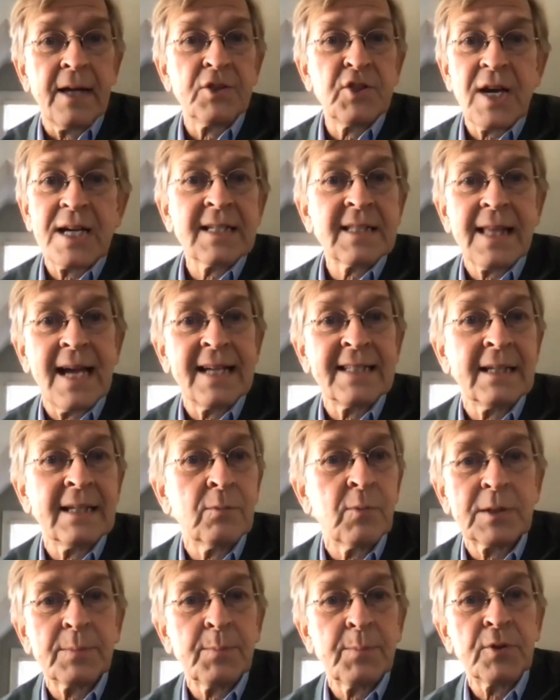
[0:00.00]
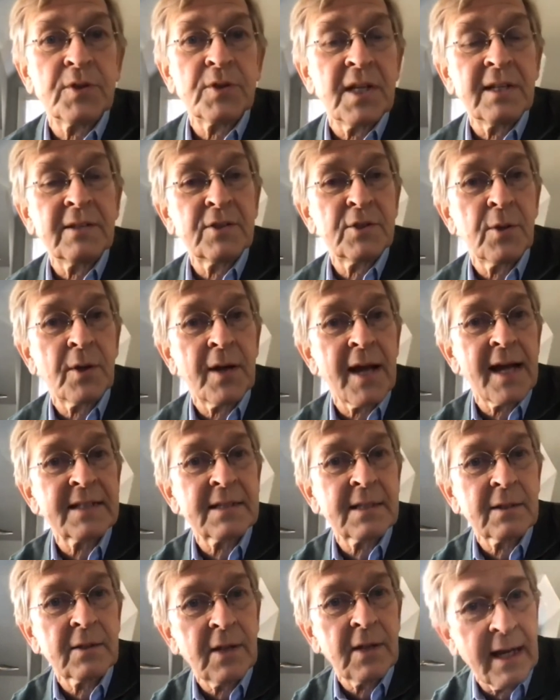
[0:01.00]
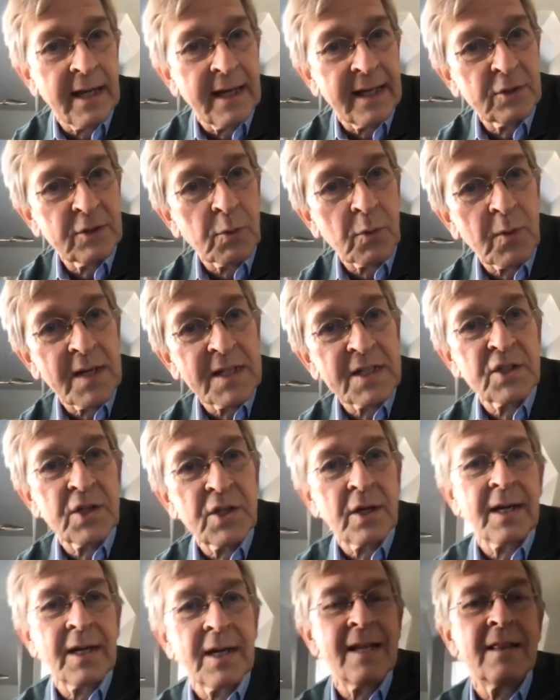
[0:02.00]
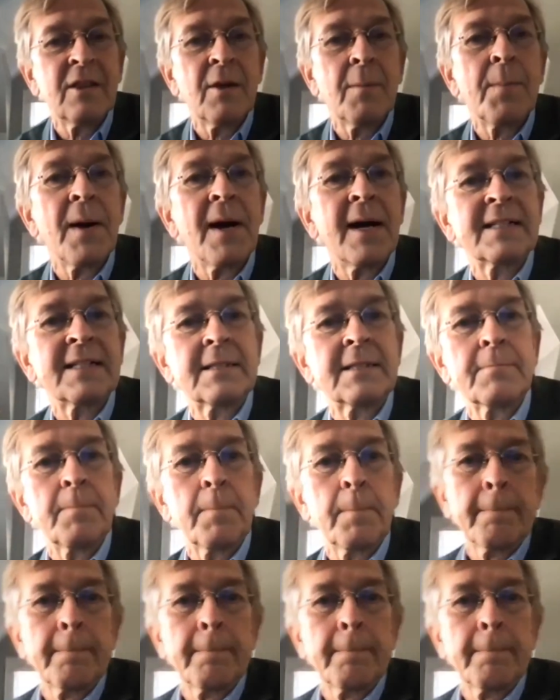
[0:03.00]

just as it was put to question in the past.